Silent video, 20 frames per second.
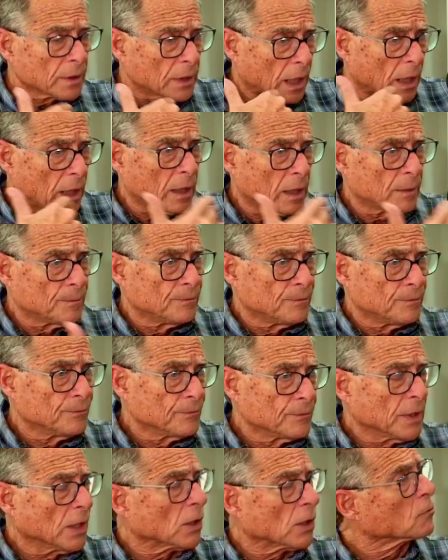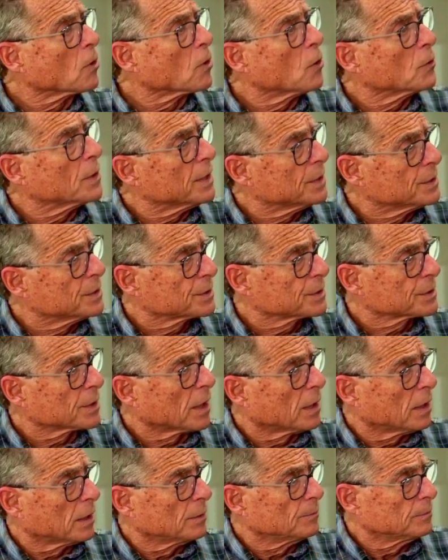wrote his
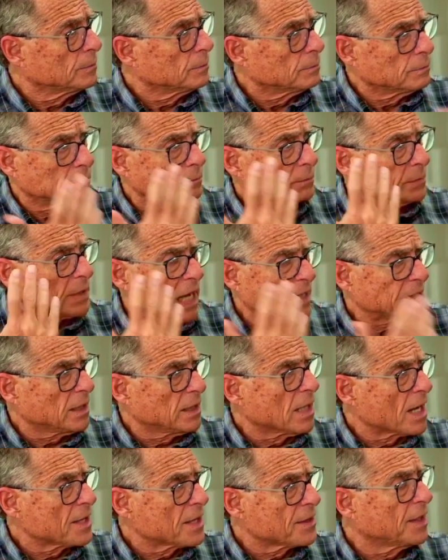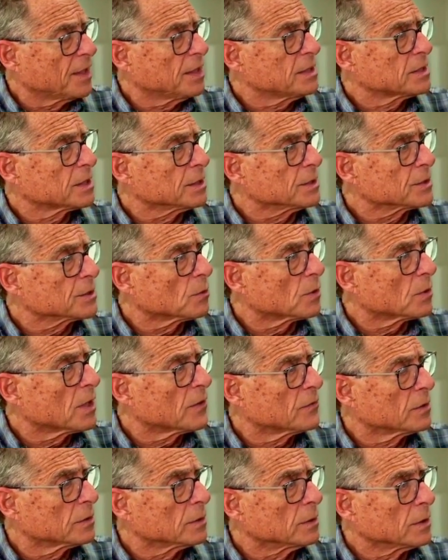99 Theses or
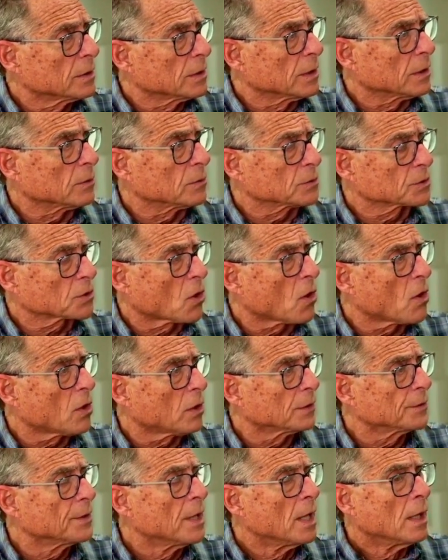whatever it was called,